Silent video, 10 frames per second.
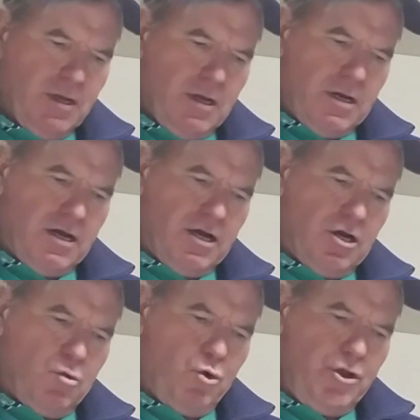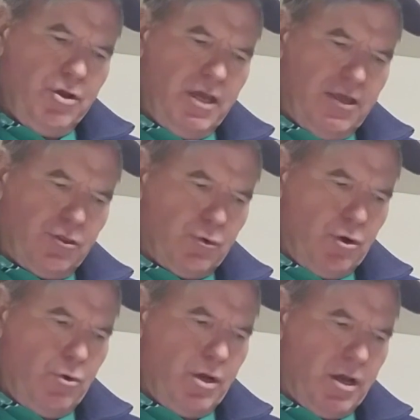When you get
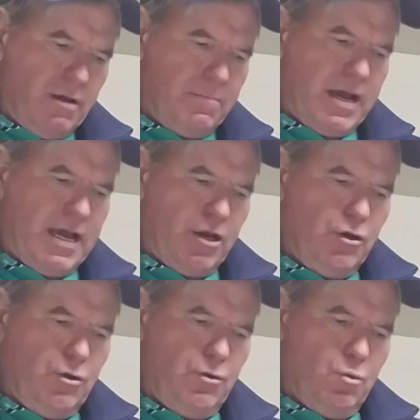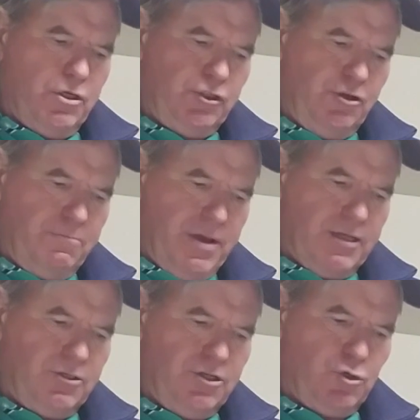through, come back and do the ones you
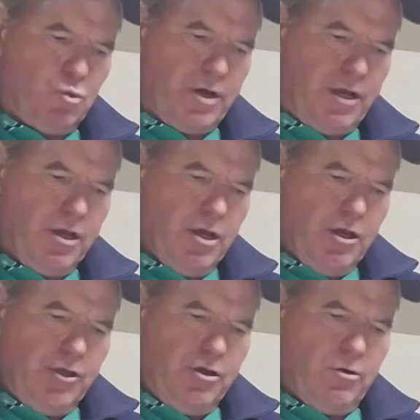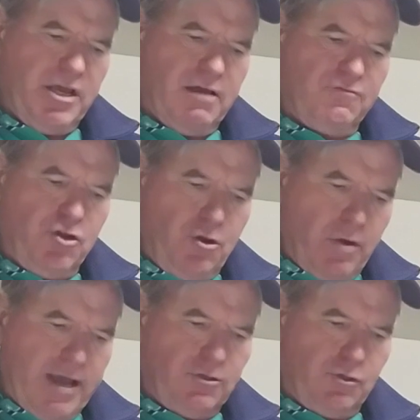missed. This way, you only have
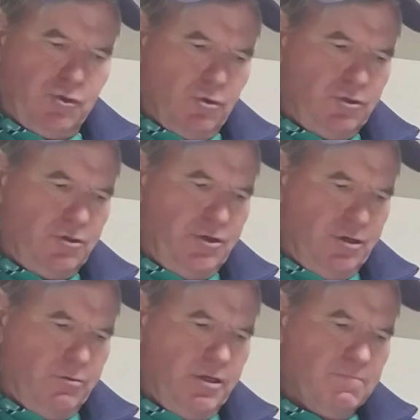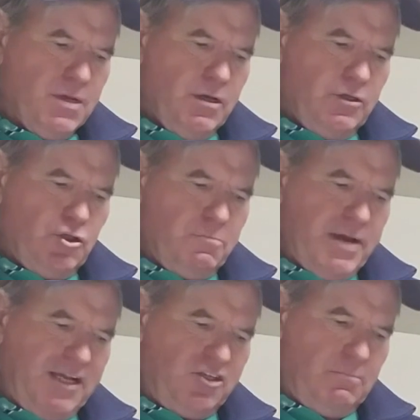2 answer choices to deal with. So
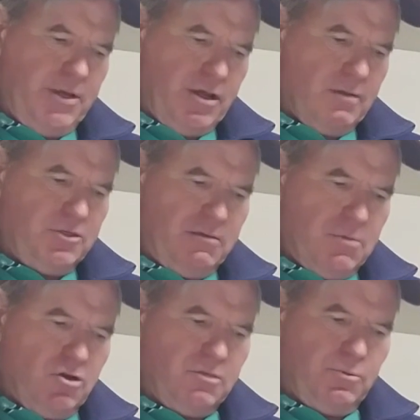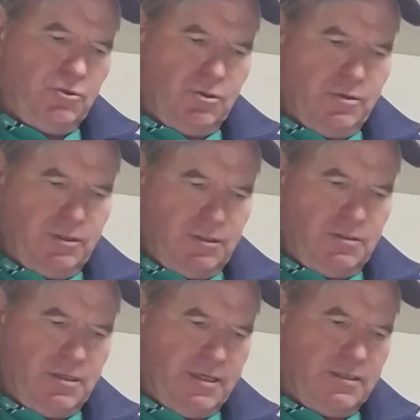basically it becomes a multiple choice
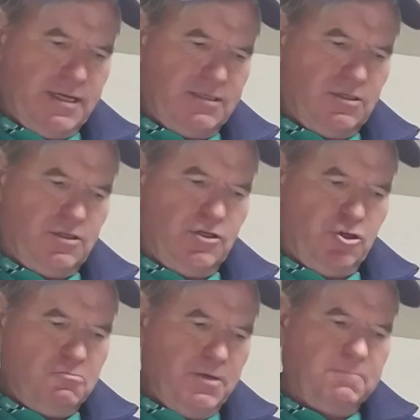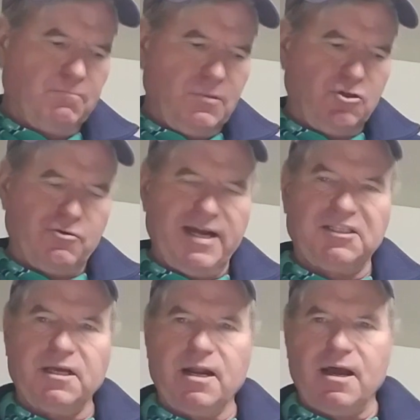test. That's stupid.
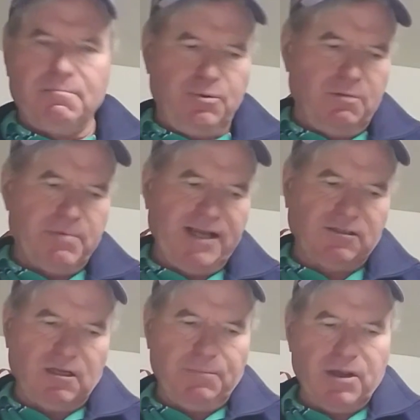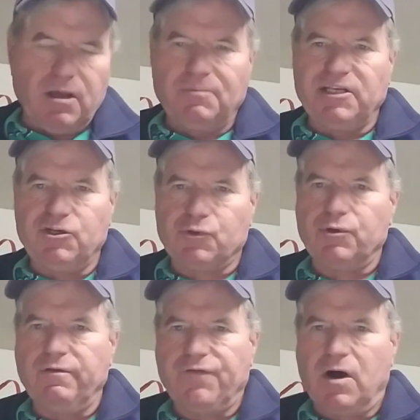Scratch that out and put basically it becomes a
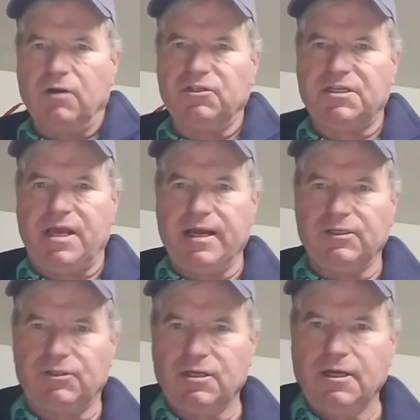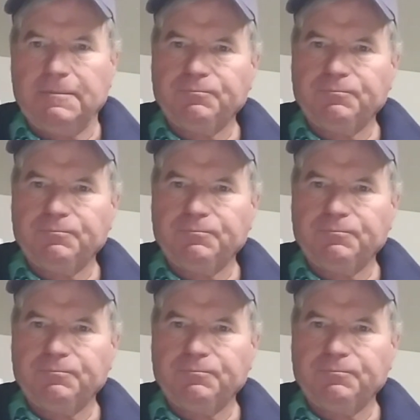true-false test.